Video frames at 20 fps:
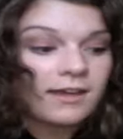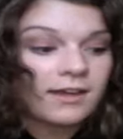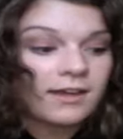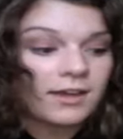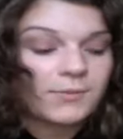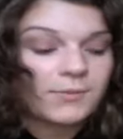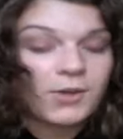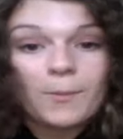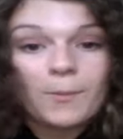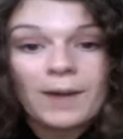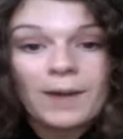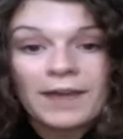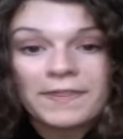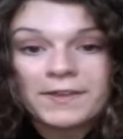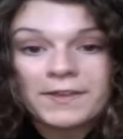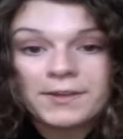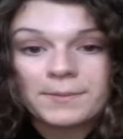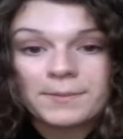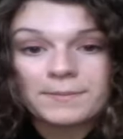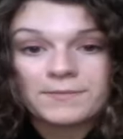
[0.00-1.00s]
Go buy
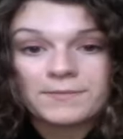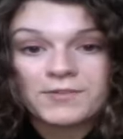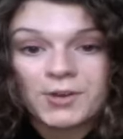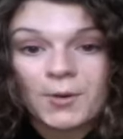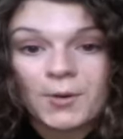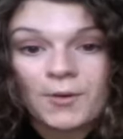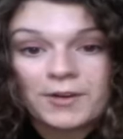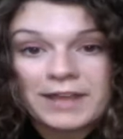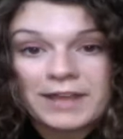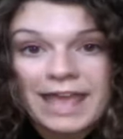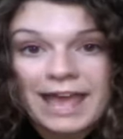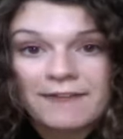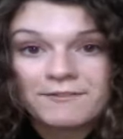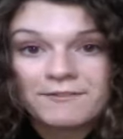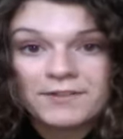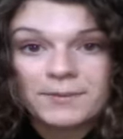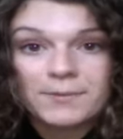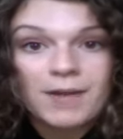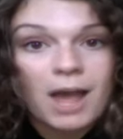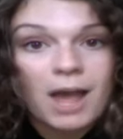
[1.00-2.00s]
them if you don't already have
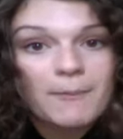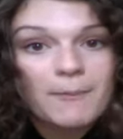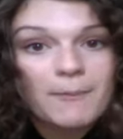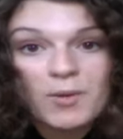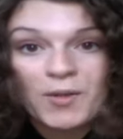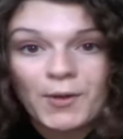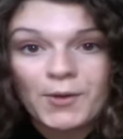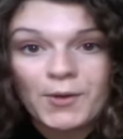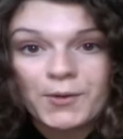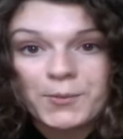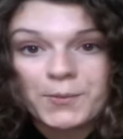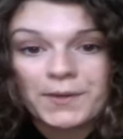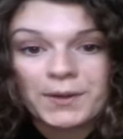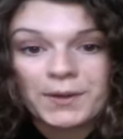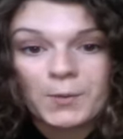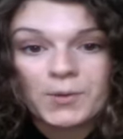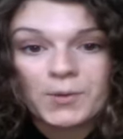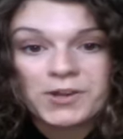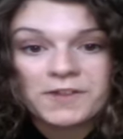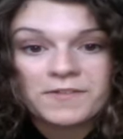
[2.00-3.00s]
them. Comment below like
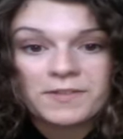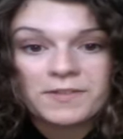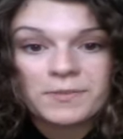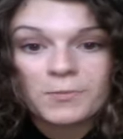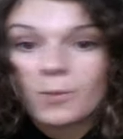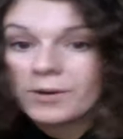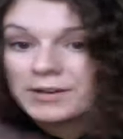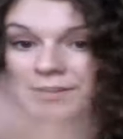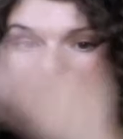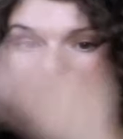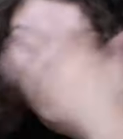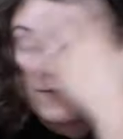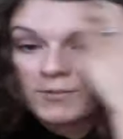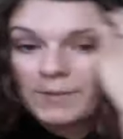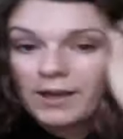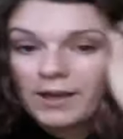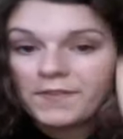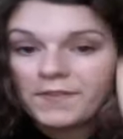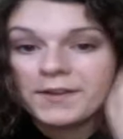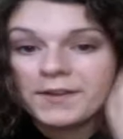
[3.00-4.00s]
what do you love
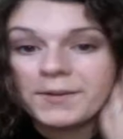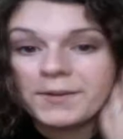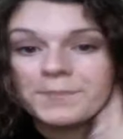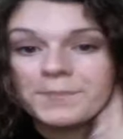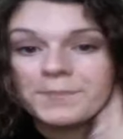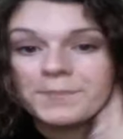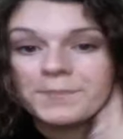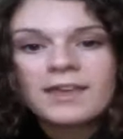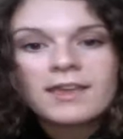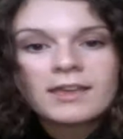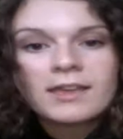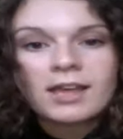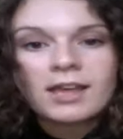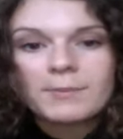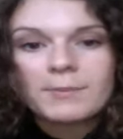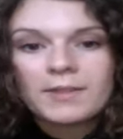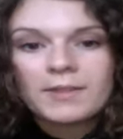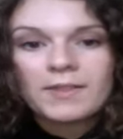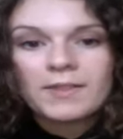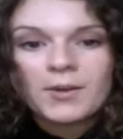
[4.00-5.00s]
about them.
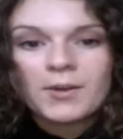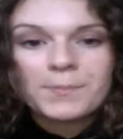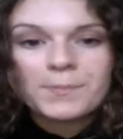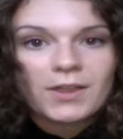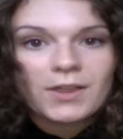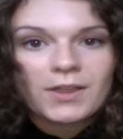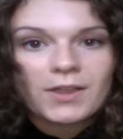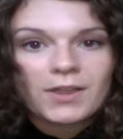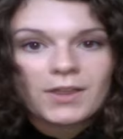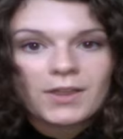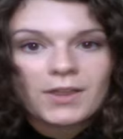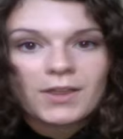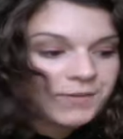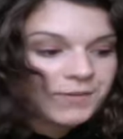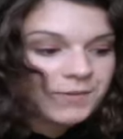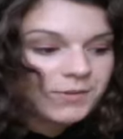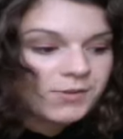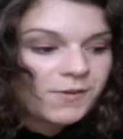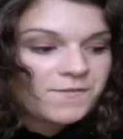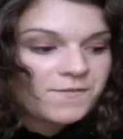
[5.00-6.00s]
Comment below
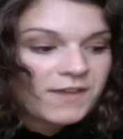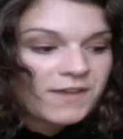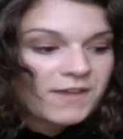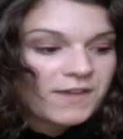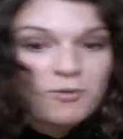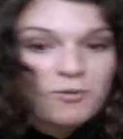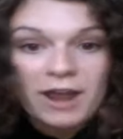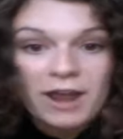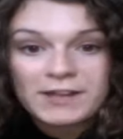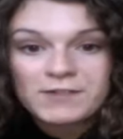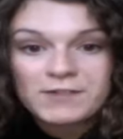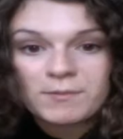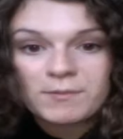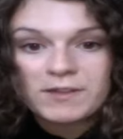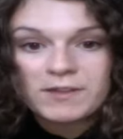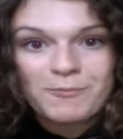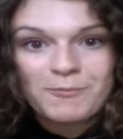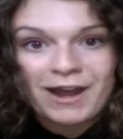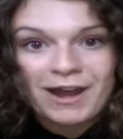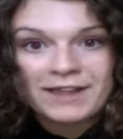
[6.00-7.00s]
your favorite products from
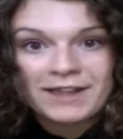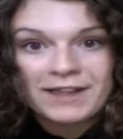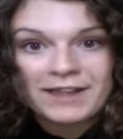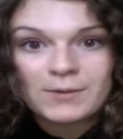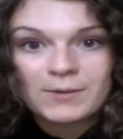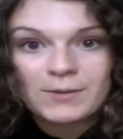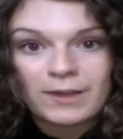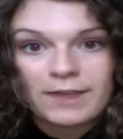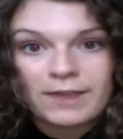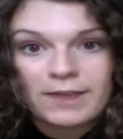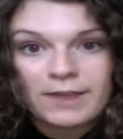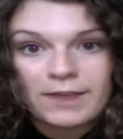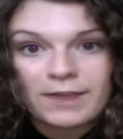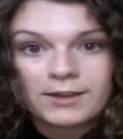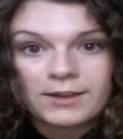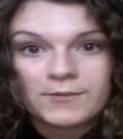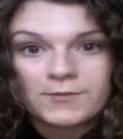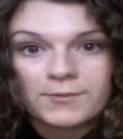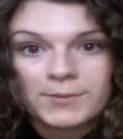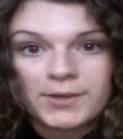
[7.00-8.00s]
these brands. I would love to
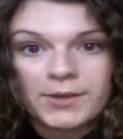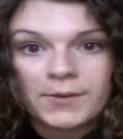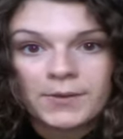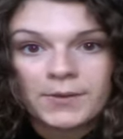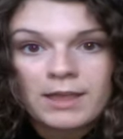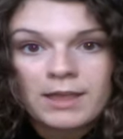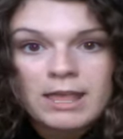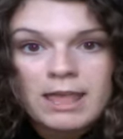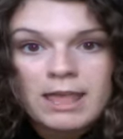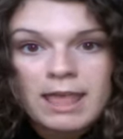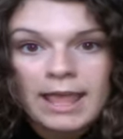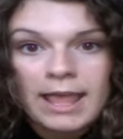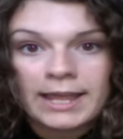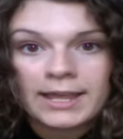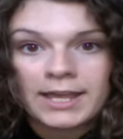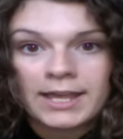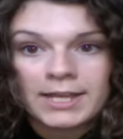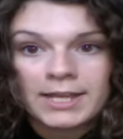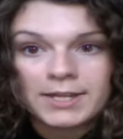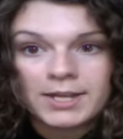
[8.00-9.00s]
hear from you,
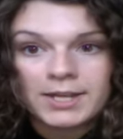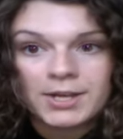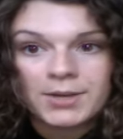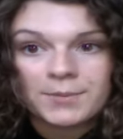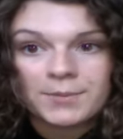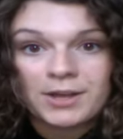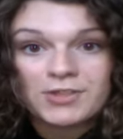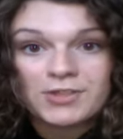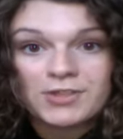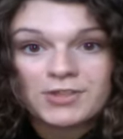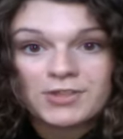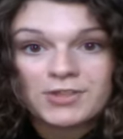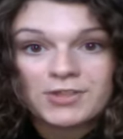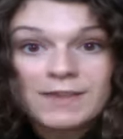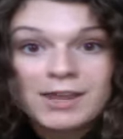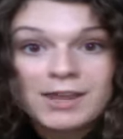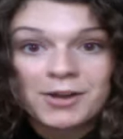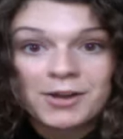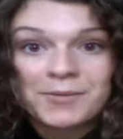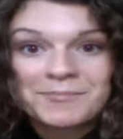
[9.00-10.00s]
and I'll talk to you later.